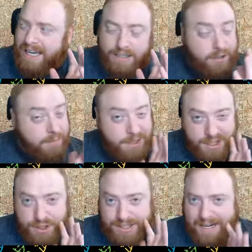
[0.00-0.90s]
In terms of
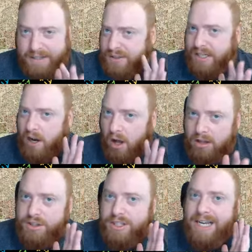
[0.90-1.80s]
the genetic
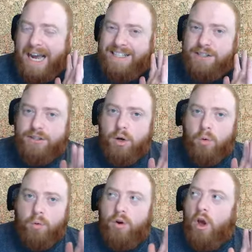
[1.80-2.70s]
genealogy, I
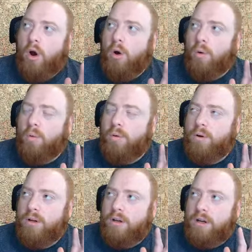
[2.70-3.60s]
don't
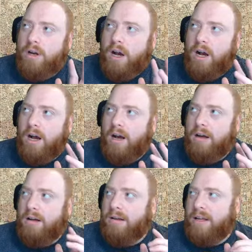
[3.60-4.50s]
know
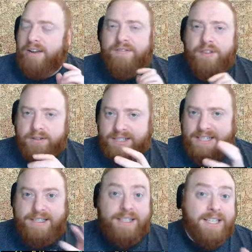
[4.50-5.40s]
uh, if there's
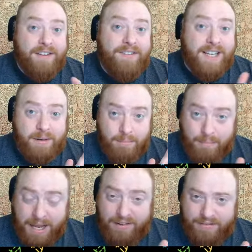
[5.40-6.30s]
a significant
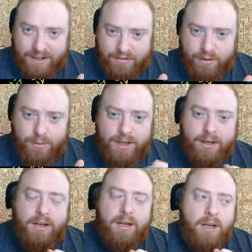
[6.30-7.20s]
benefit to
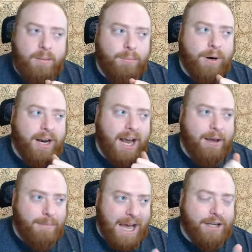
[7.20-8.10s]
it but
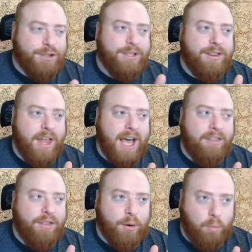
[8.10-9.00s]
I imagine
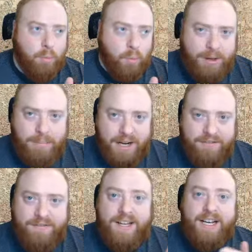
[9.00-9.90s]
that there would be a
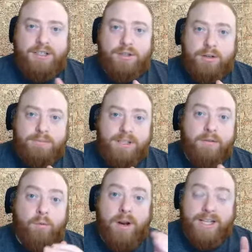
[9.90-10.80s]
benefit in terms
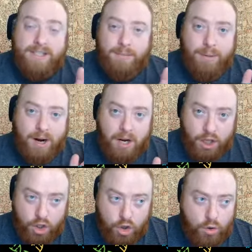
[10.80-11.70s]
of when it's
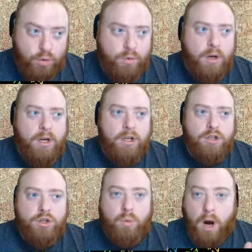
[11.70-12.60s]
comparing you
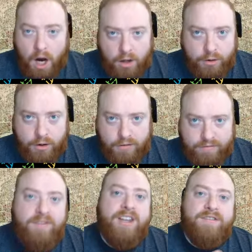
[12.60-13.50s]
to other
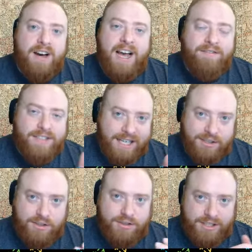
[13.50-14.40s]
V5
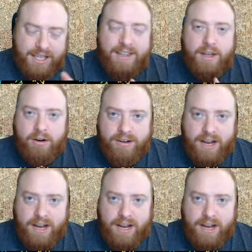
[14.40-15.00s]
testers in their